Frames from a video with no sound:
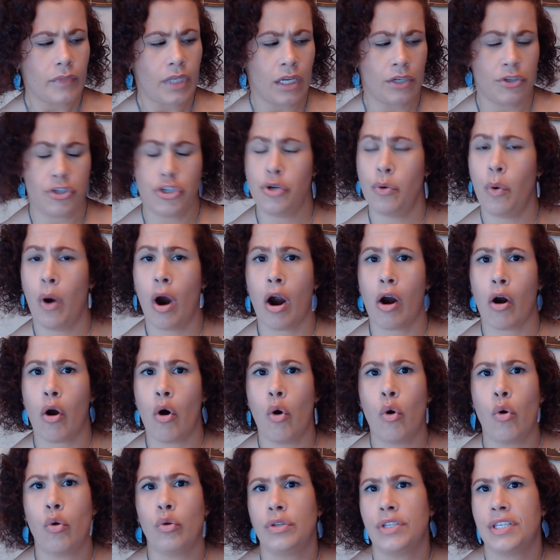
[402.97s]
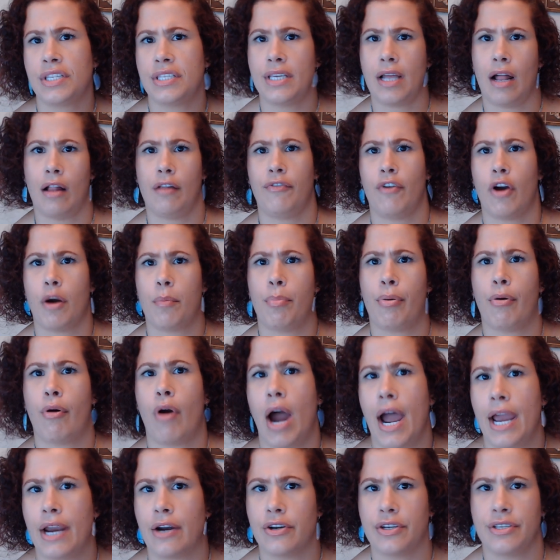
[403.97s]
to our old self, our
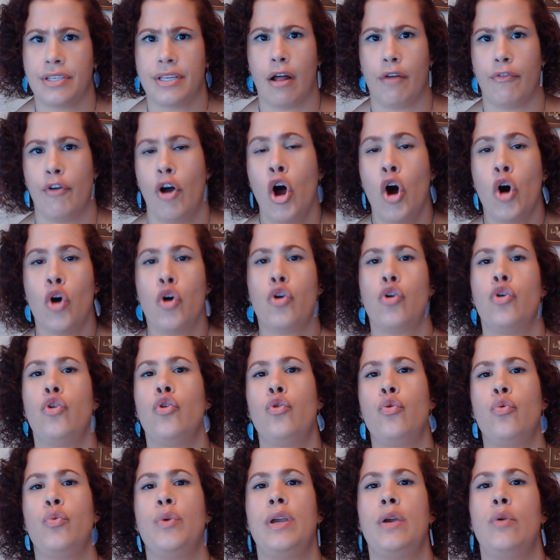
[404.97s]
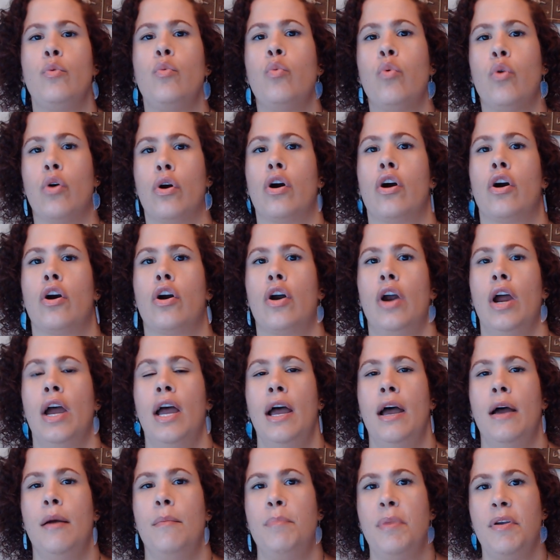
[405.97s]
prior self, who we were
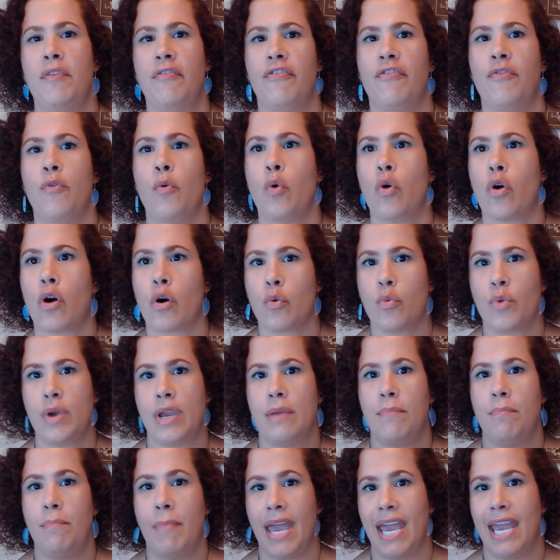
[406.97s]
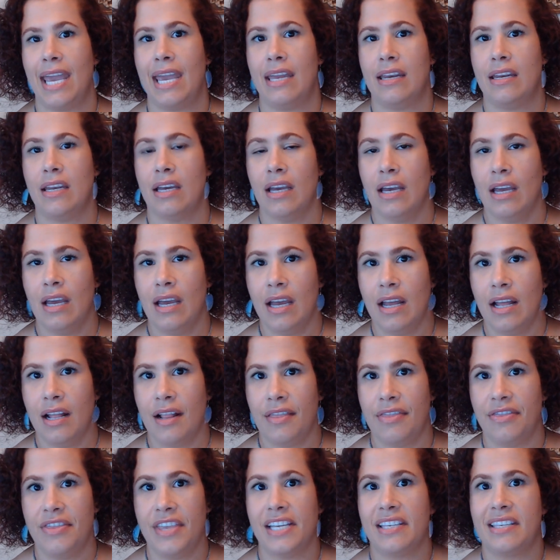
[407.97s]
before we made
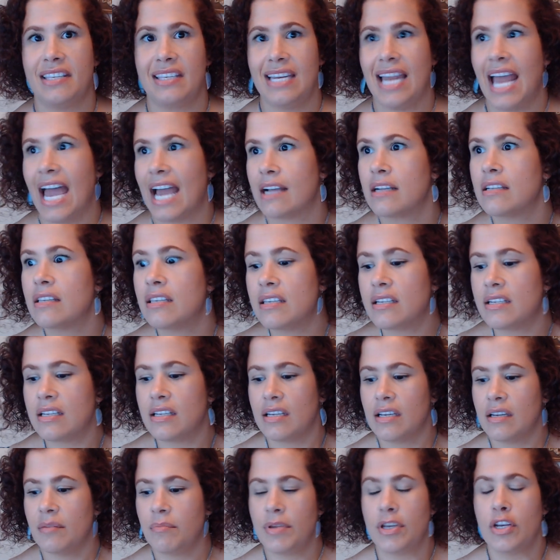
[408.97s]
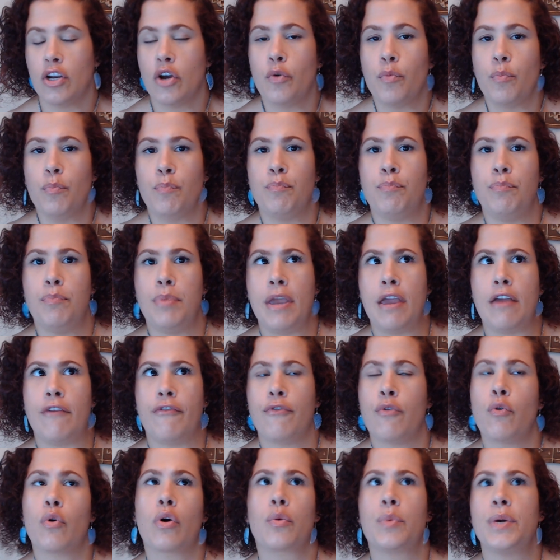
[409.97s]
this next, you know,
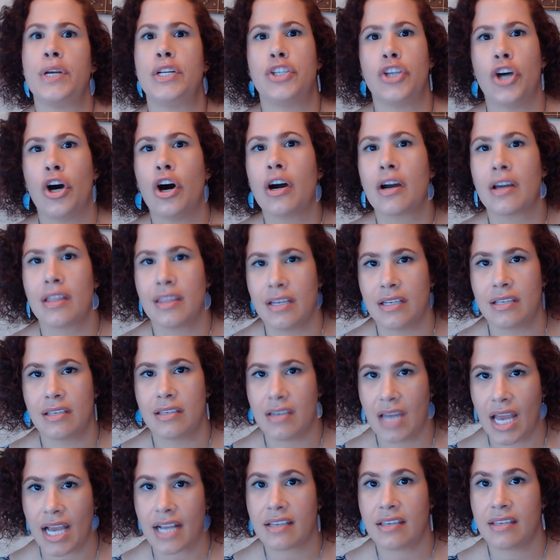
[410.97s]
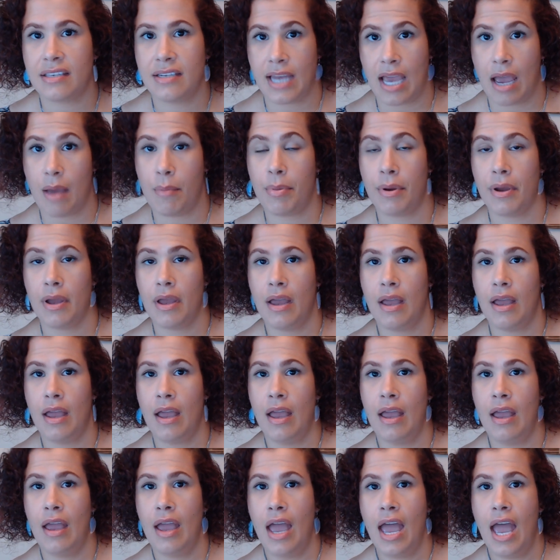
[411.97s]
before we took this next step.
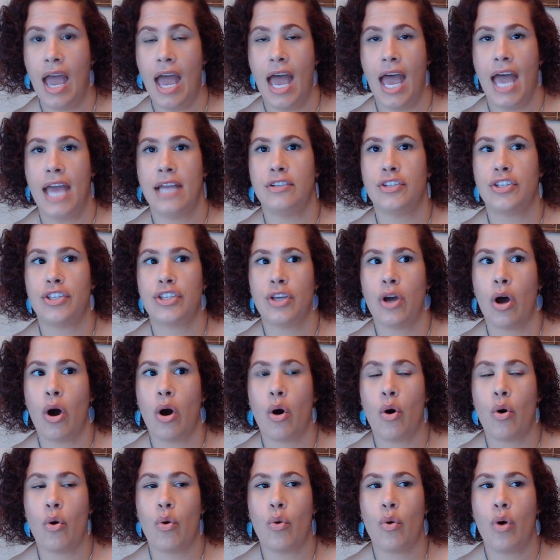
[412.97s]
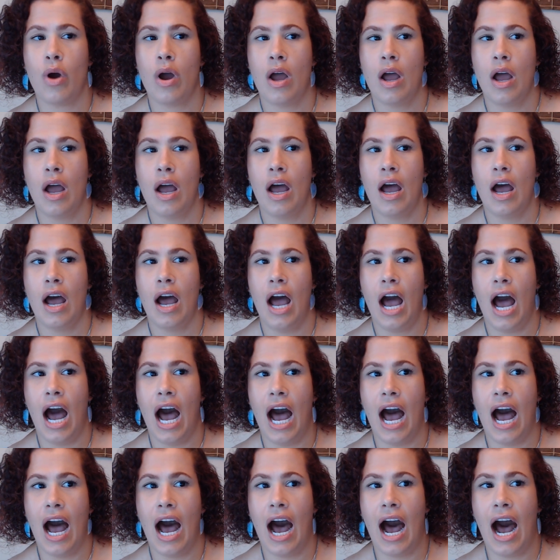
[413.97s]
And so
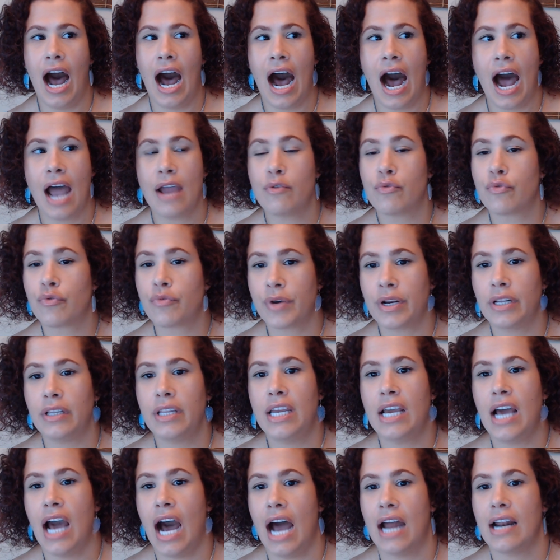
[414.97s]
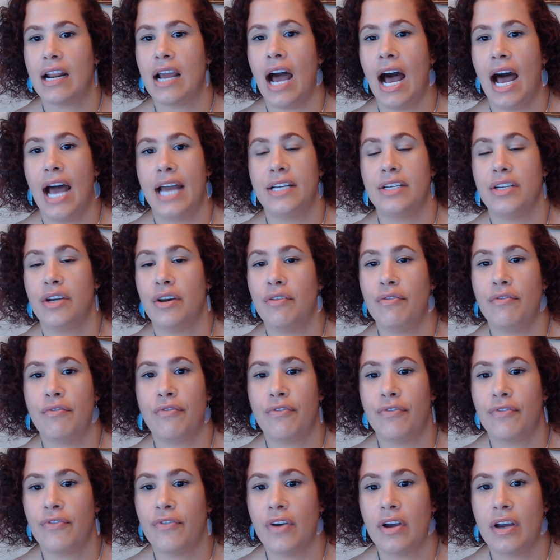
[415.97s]
I really got kind of